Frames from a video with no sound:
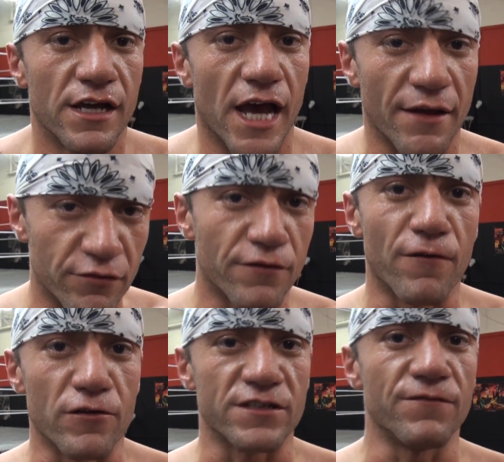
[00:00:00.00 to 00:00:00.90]
after the
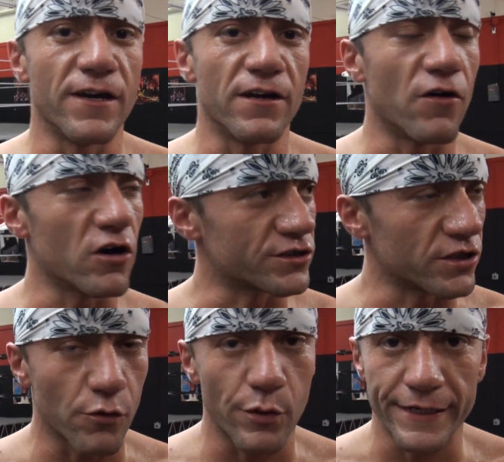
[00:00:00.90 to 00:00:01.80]
first event of
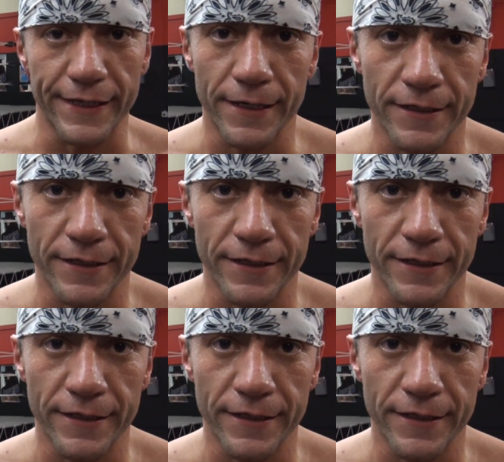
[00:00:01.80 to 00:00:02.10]
All-Star Weekend.